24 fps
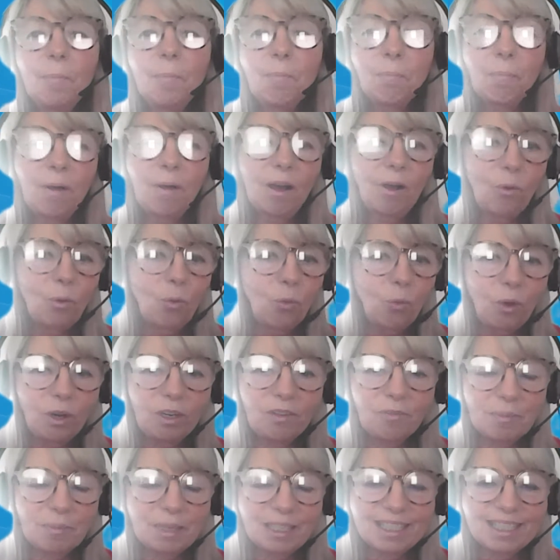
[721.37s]
But one
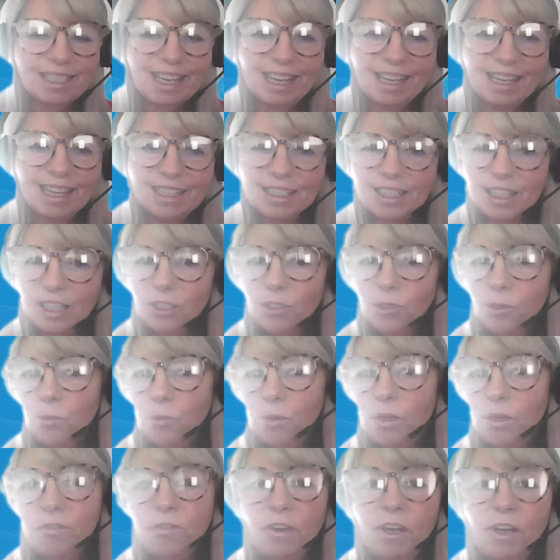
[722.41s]
of my sayings that you
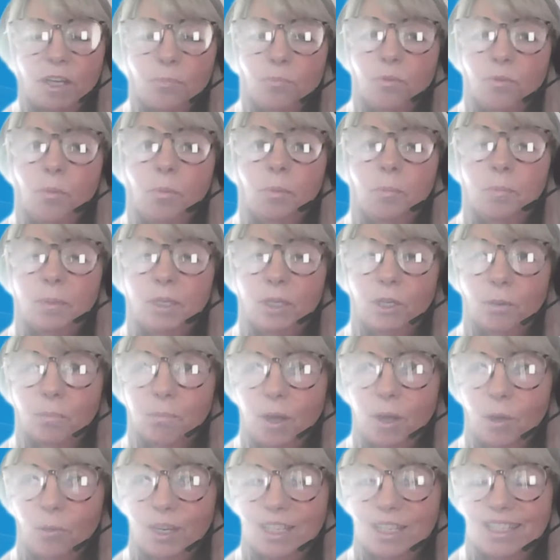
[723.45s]
will have heard probably on
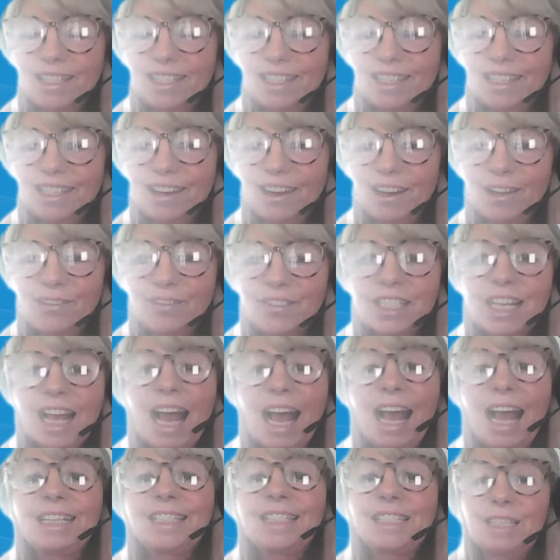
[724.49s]
my Wednesday lives,
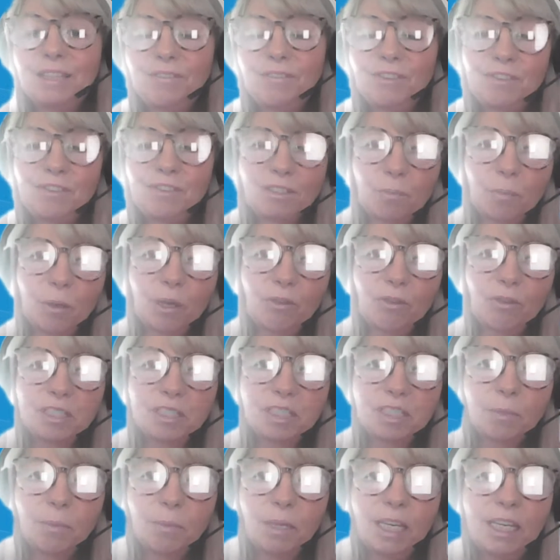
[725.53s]
and if you've spoken
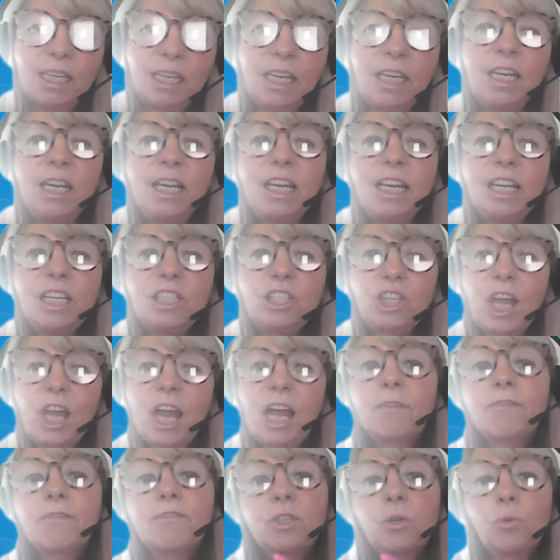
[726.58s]
to me, is you
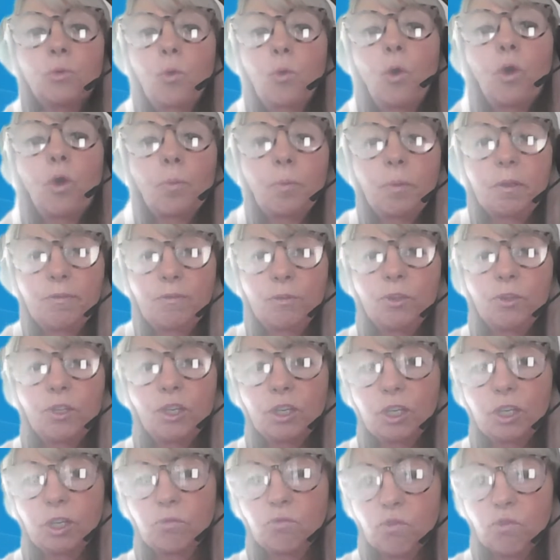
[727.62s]
have to walk before you
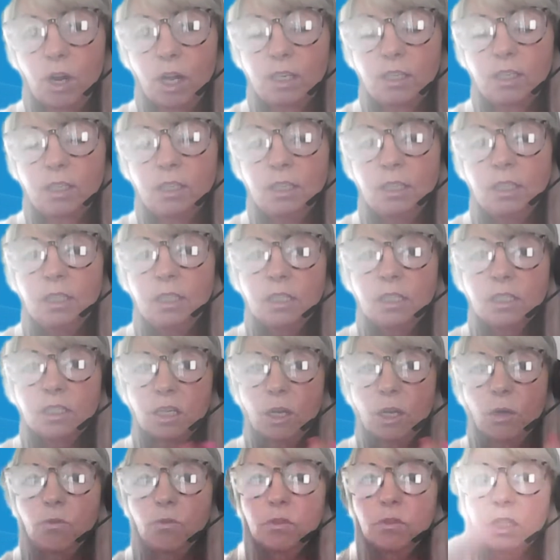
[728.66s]
can run.
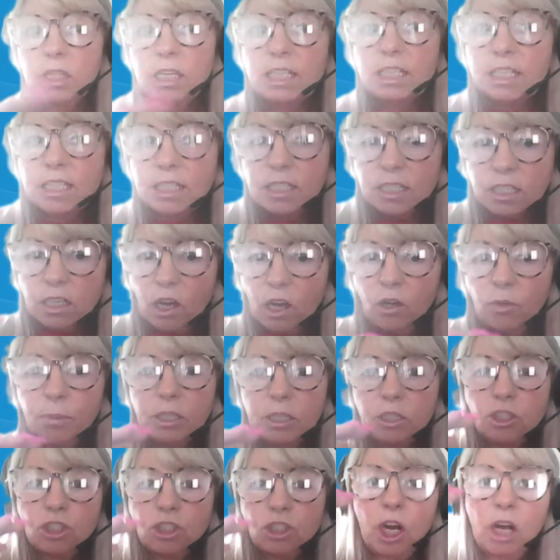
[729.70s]
So there's so
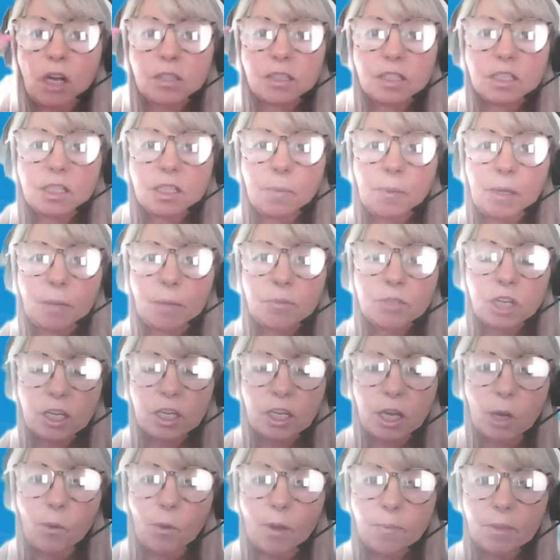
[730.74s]
much chance to be able to
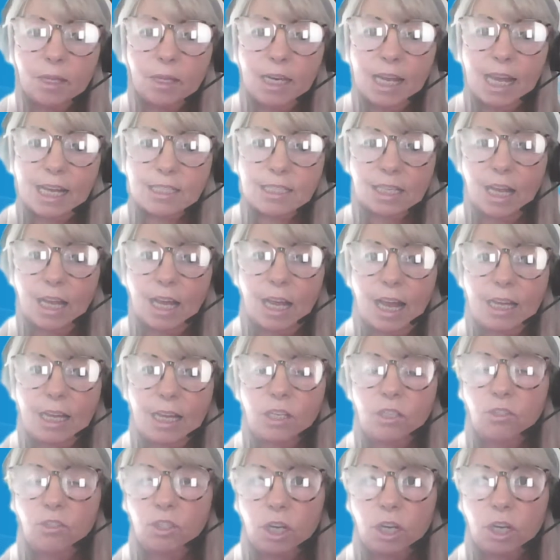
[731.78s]
go up the ladder and,